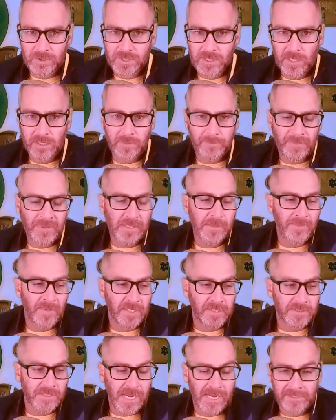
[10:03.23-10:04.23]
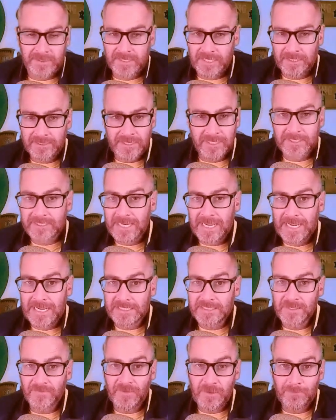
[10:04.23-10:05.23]
going to be, but it, I think the
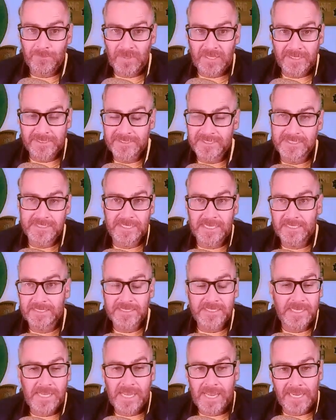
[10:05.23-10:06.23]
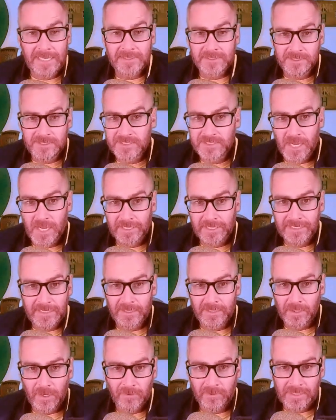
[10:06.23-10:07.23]
days of it being 68 and sunny
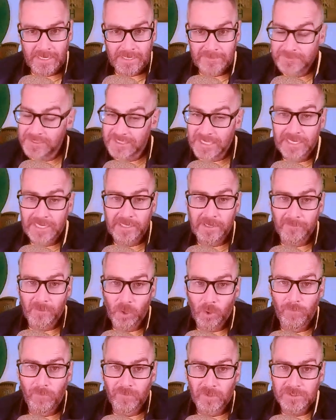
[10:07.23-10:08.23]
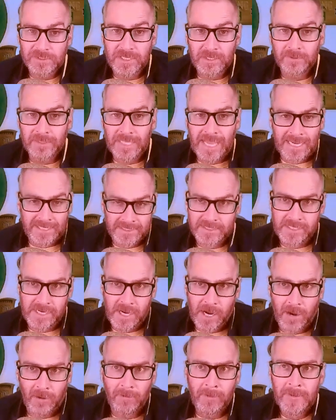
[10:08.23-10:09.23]
in Notre Dame Stadium are over till next
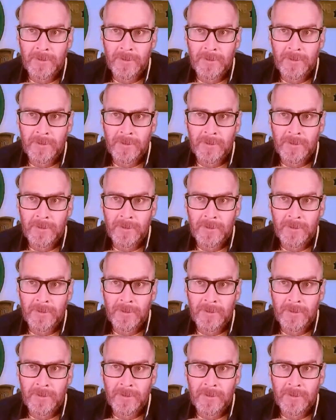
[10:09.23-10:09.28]
year.